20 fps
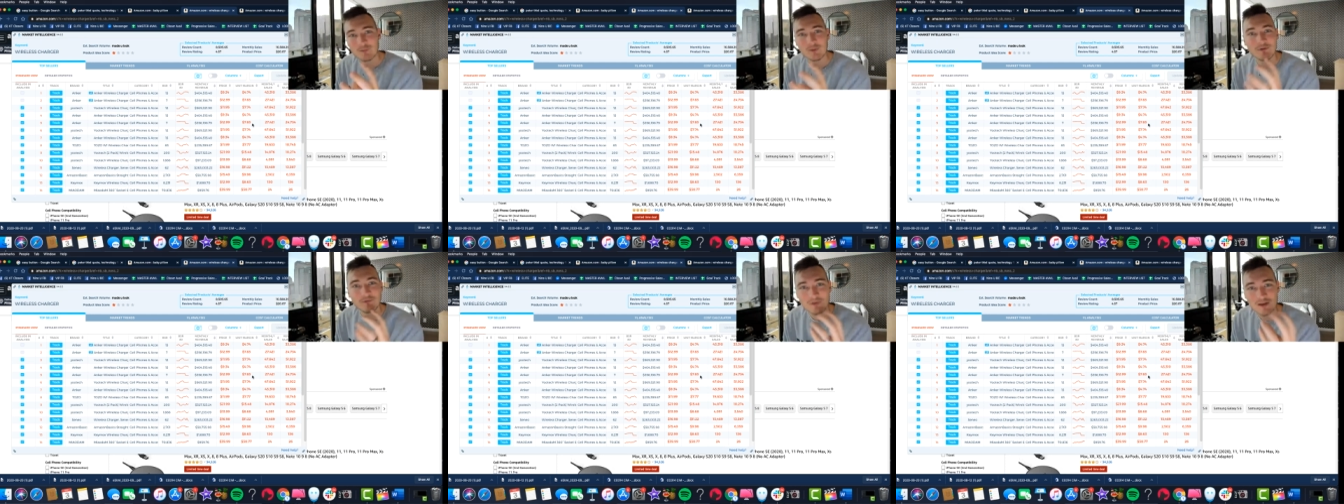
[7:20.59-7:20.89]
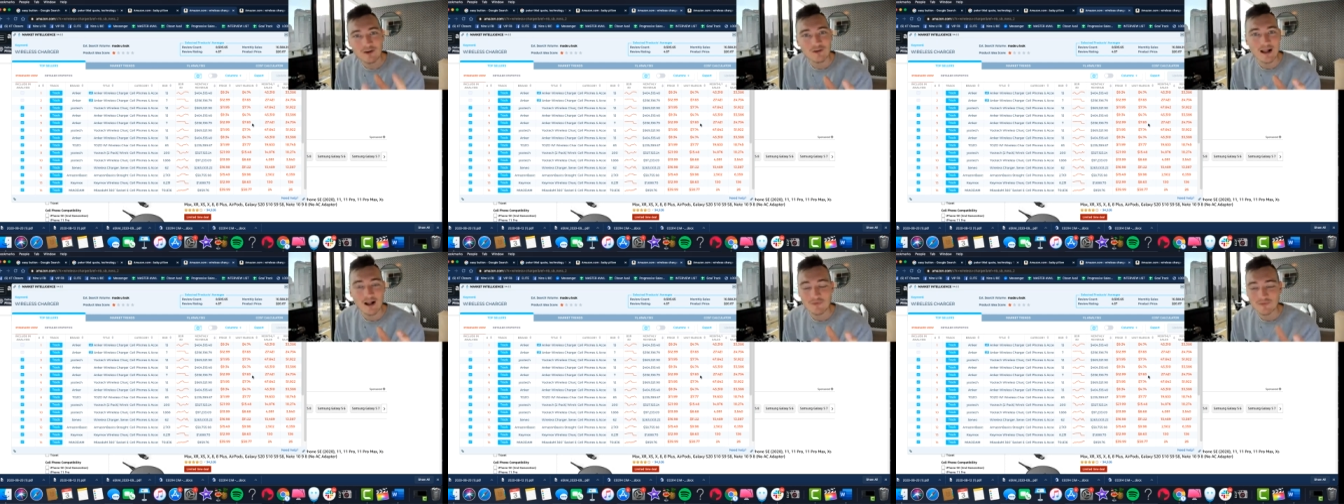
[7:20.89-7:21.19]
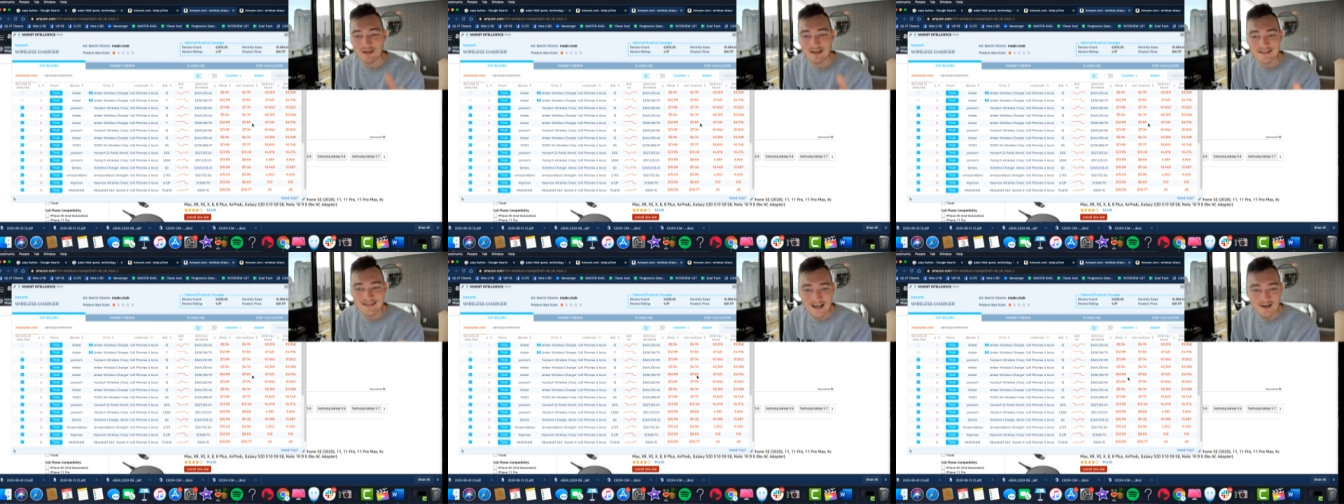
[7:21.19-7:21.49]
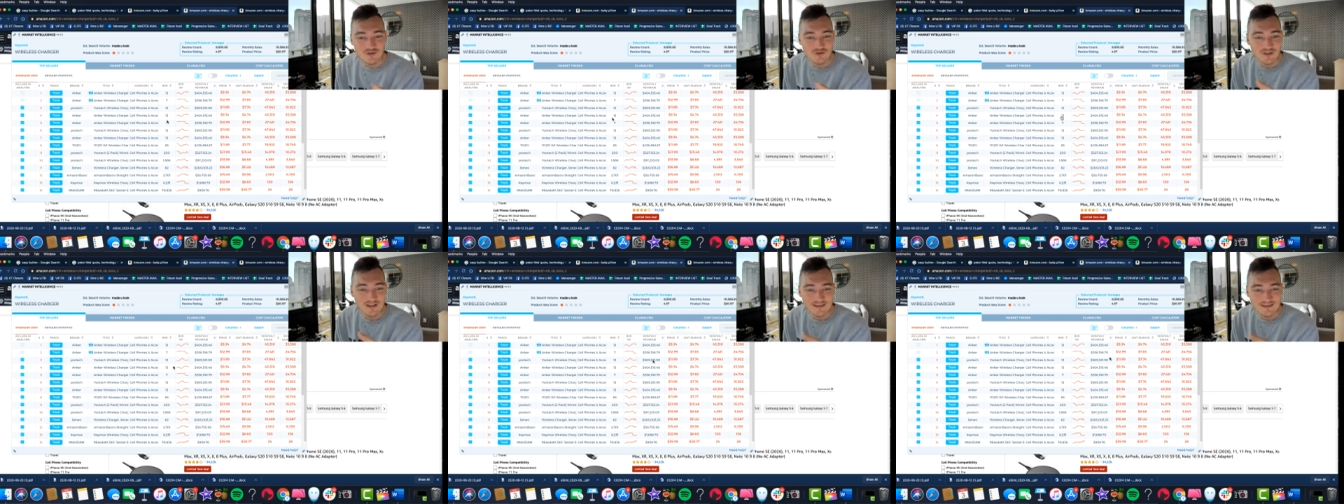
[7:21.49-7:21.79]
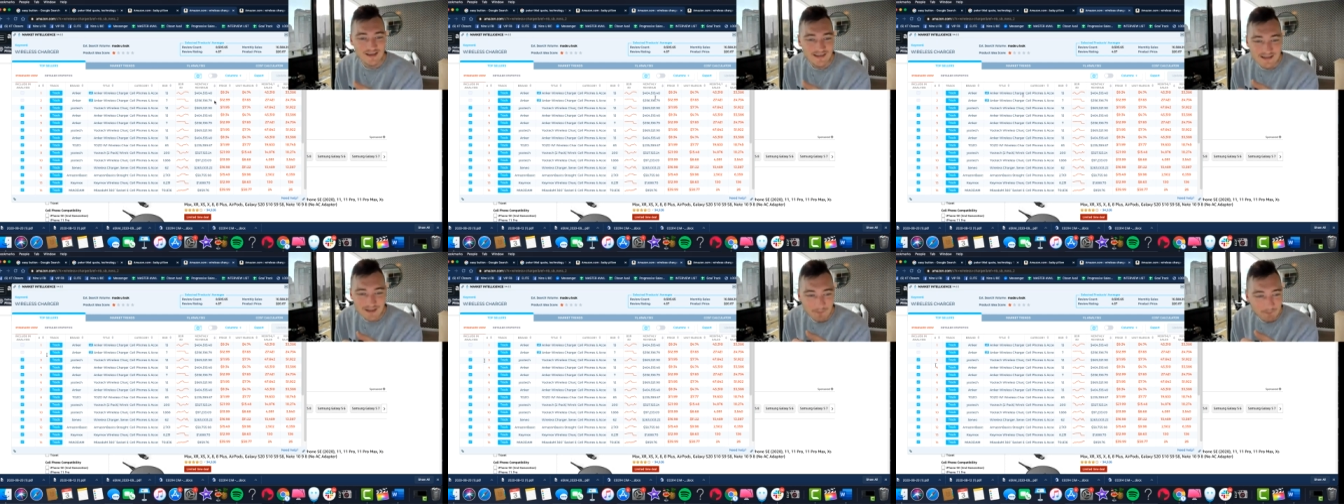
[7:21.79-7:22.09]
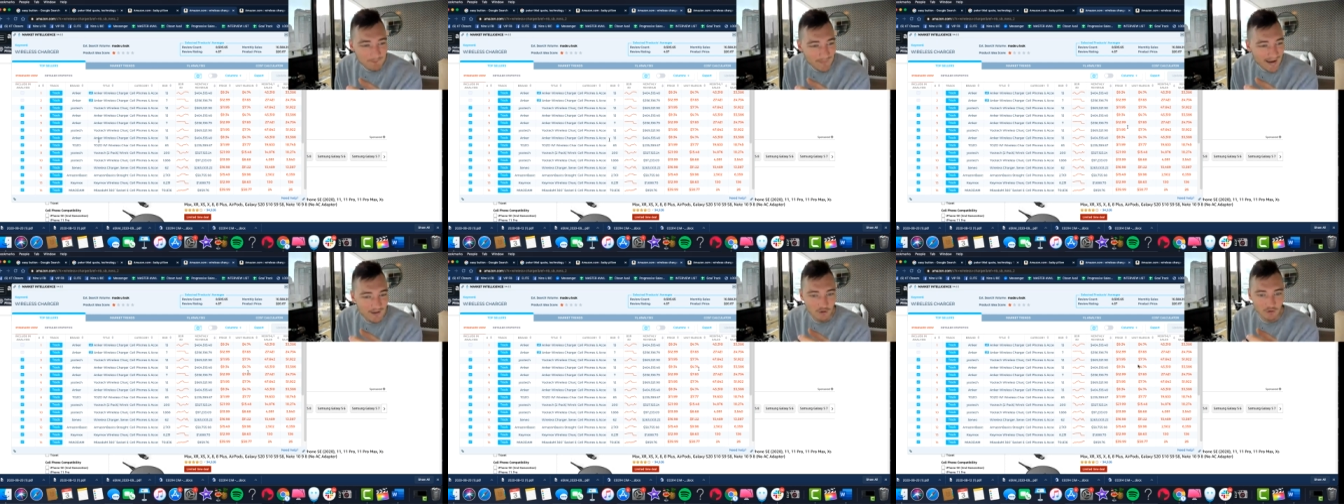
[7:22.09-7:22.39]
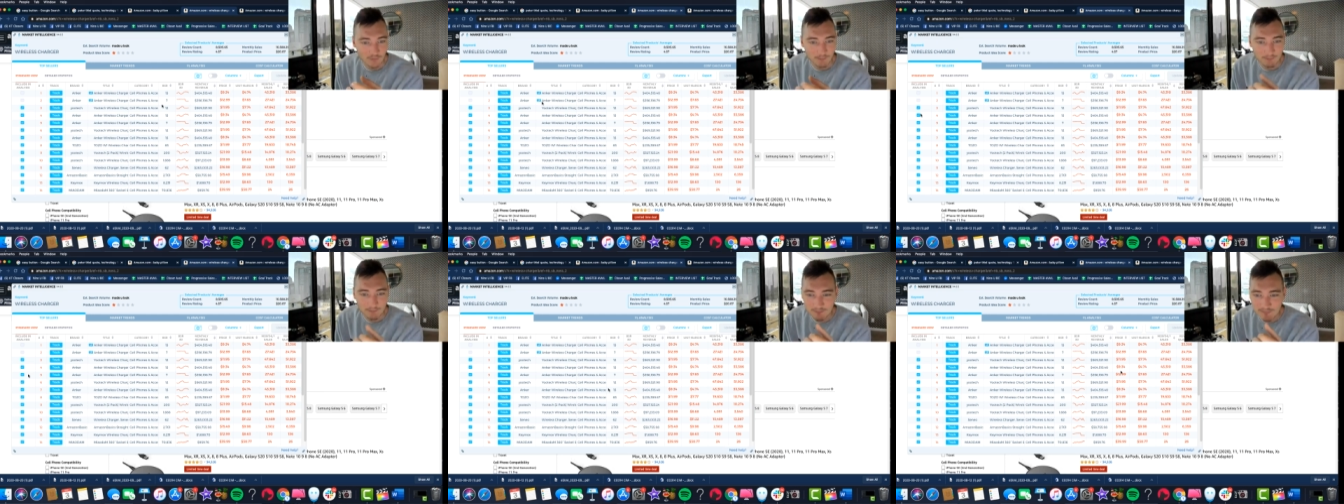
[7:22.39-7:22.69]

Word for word: we figured out that it's actually doesn't matter.